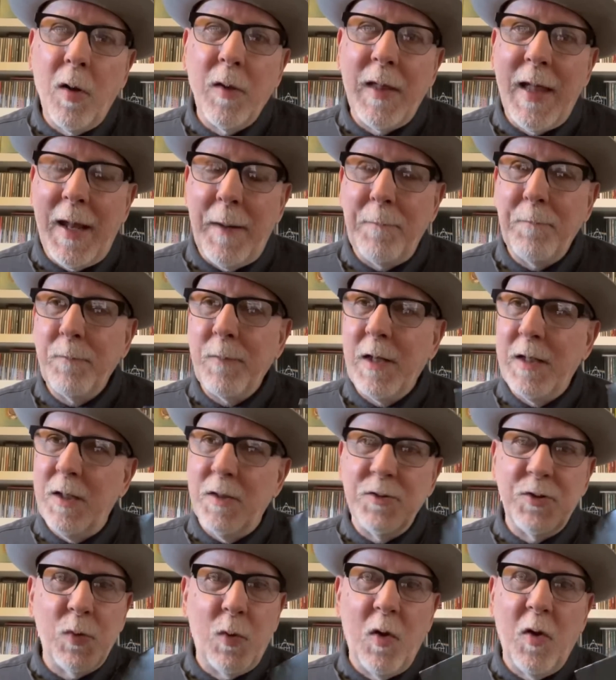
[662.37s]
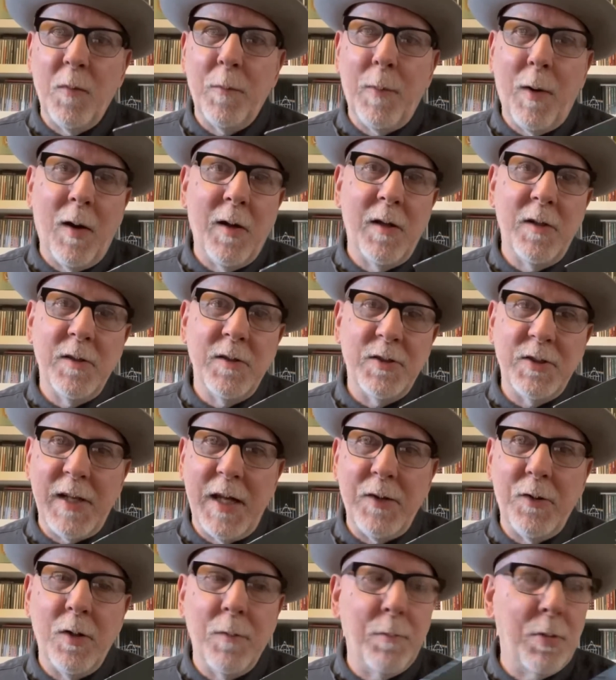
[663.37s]
that 12-bar
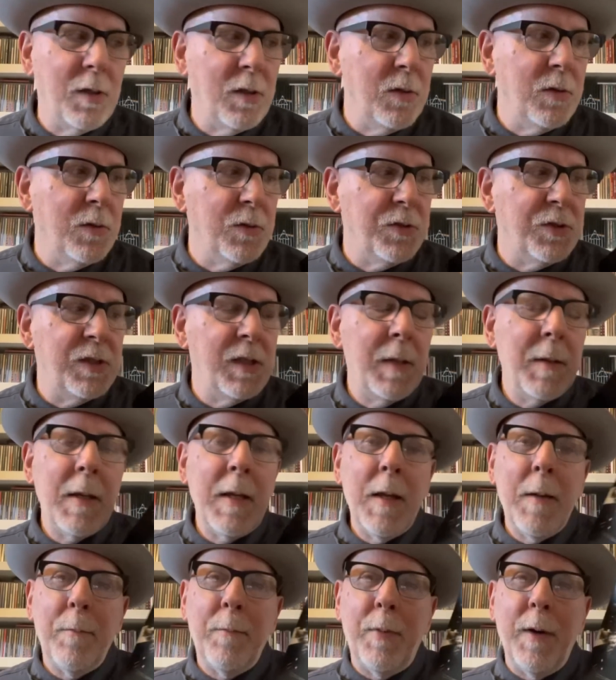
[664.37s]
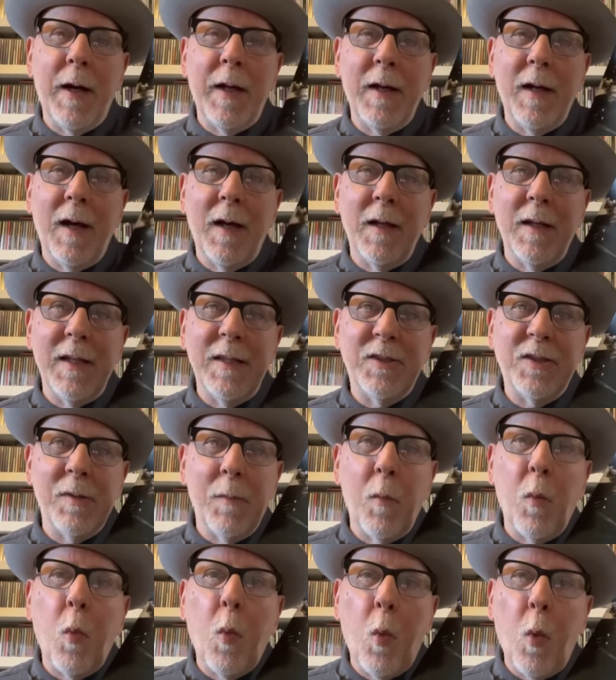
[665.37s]
standard blues, but it's
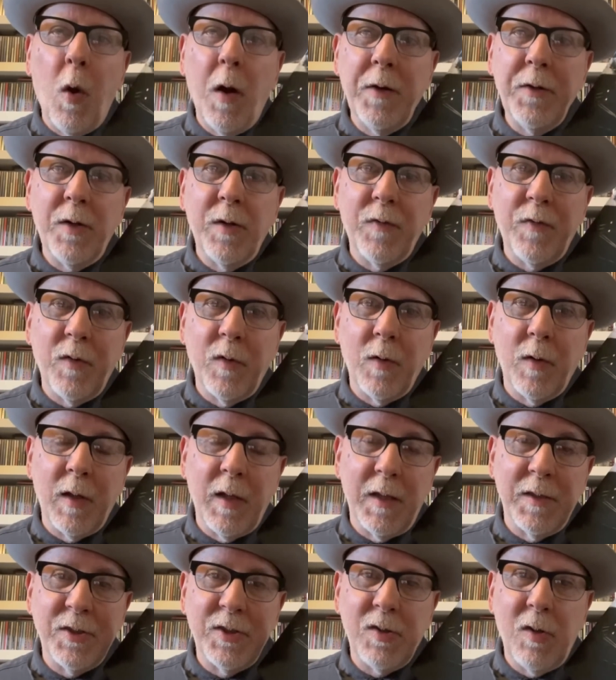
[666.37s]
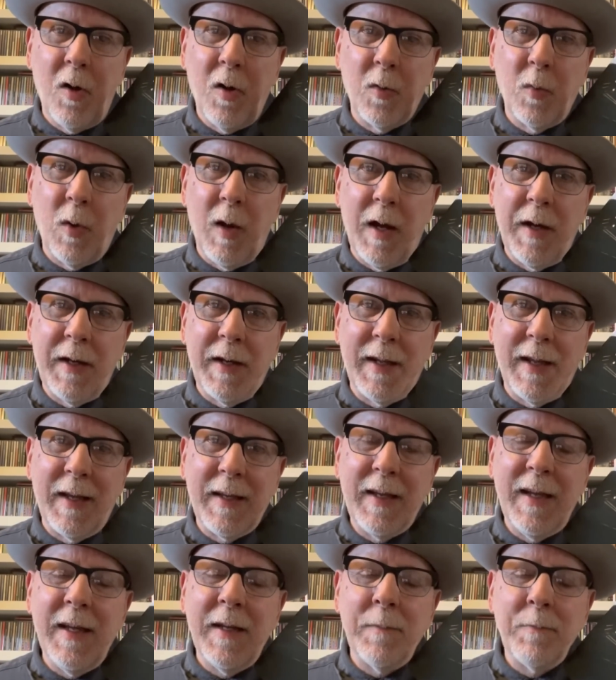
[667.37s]
some wonderful songwriting.
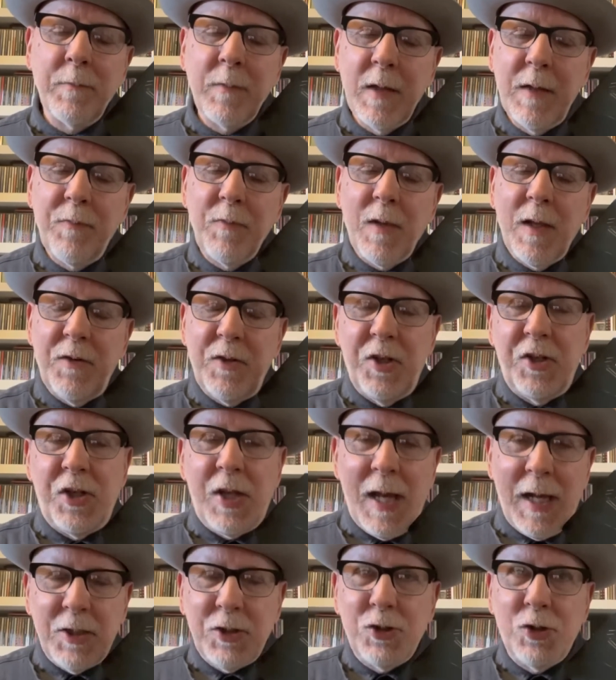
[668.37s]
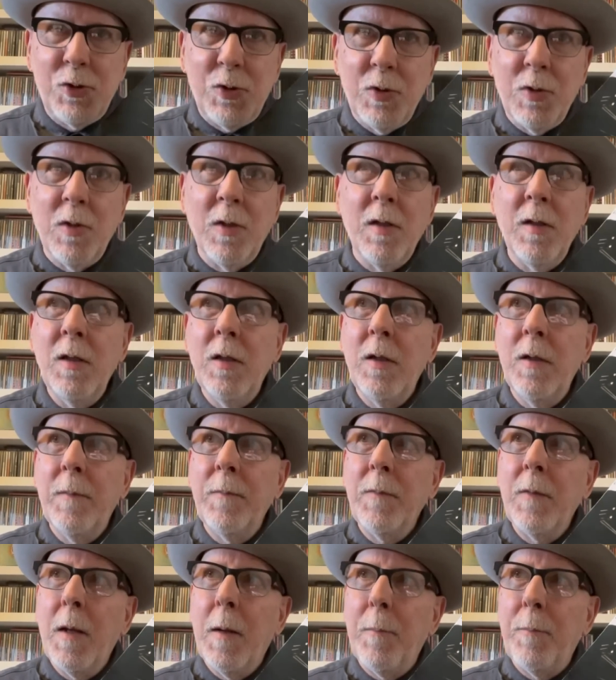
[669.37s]
Again, the textural
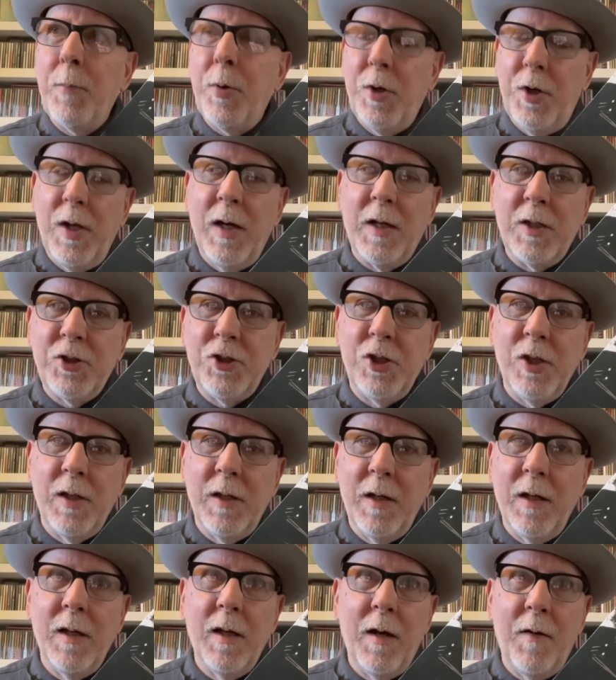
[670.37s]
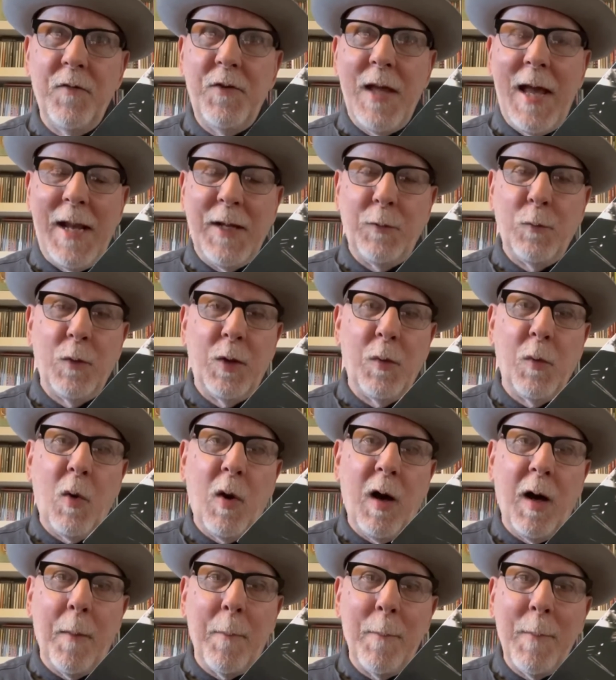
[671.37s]
production of Daniel
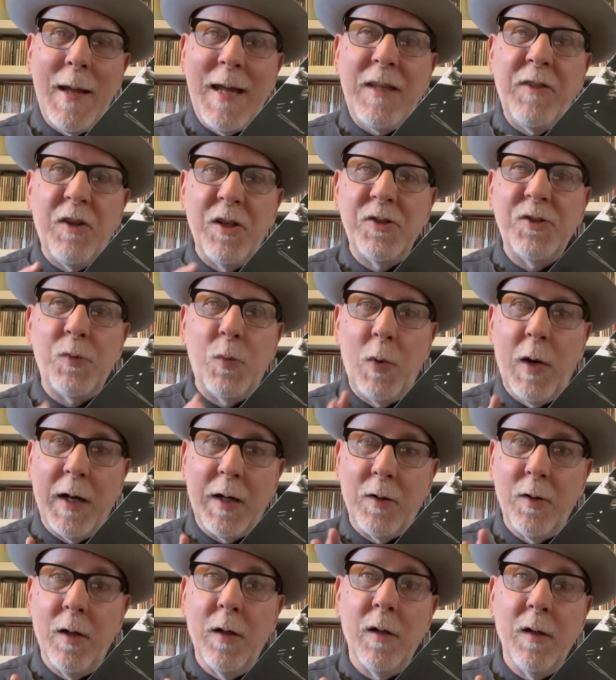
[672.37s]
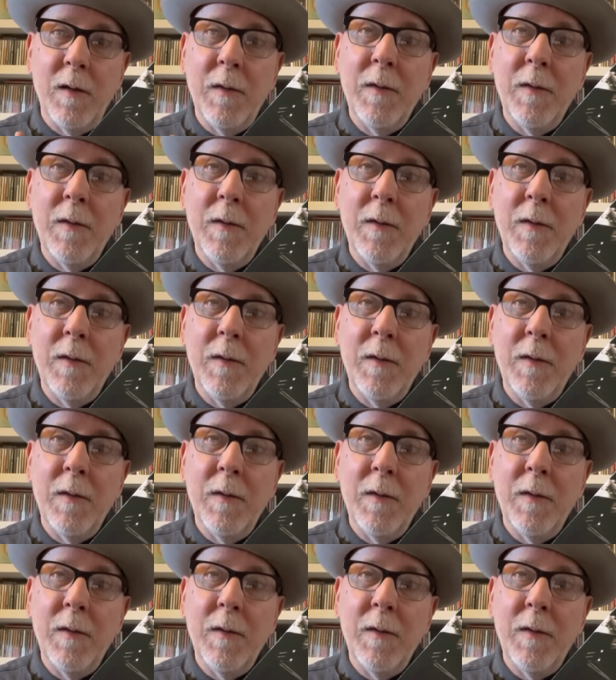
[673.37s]
Lanois made this record,